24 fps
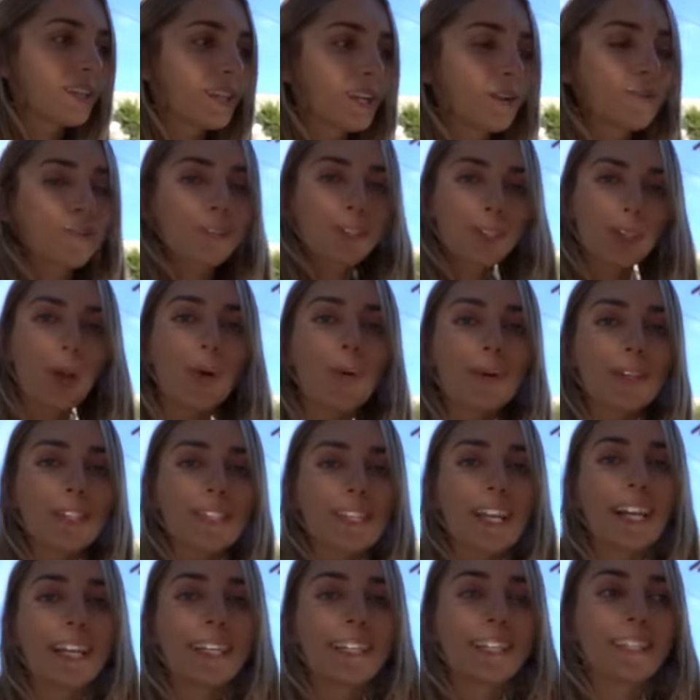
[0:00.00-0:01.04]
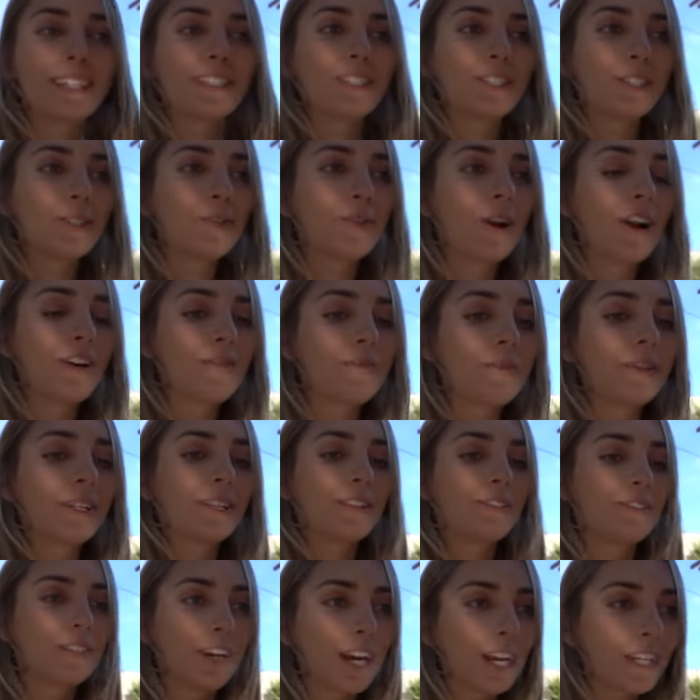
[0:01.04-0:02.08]
and I was so excited to have been
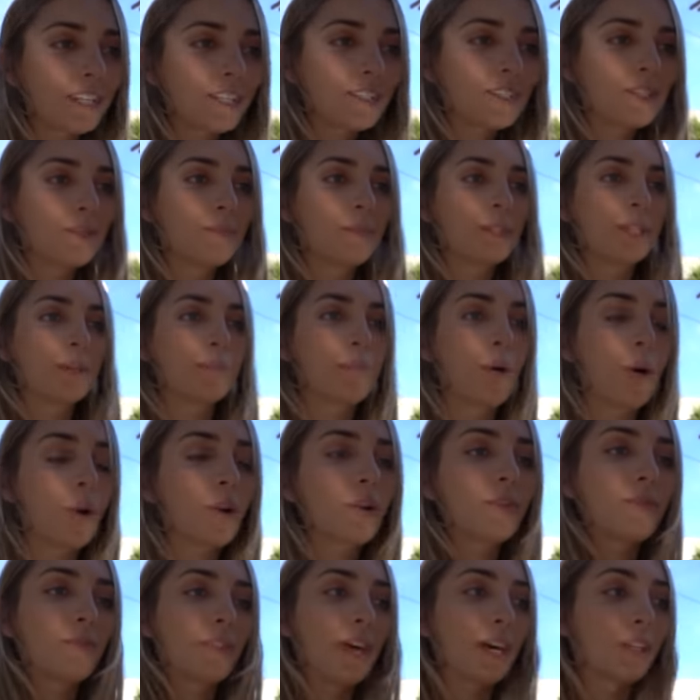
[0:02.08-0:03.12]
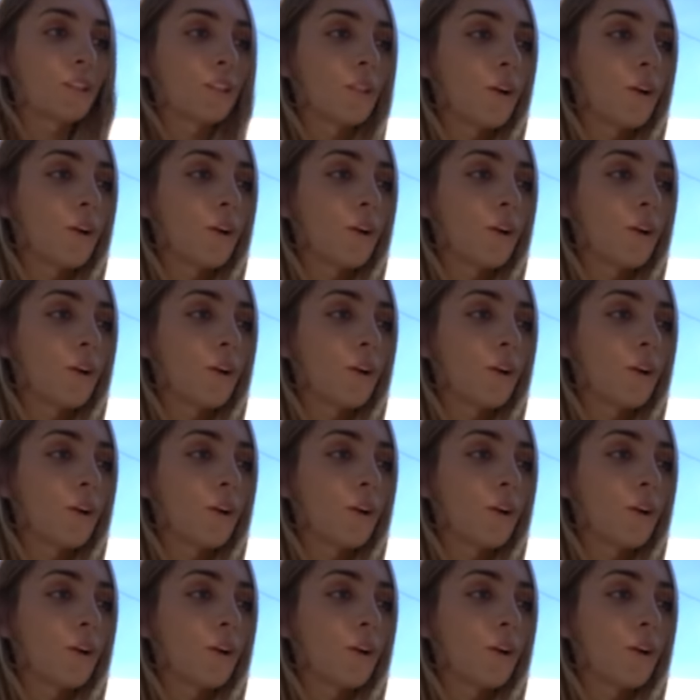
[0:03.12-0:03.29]
invited to be a part of that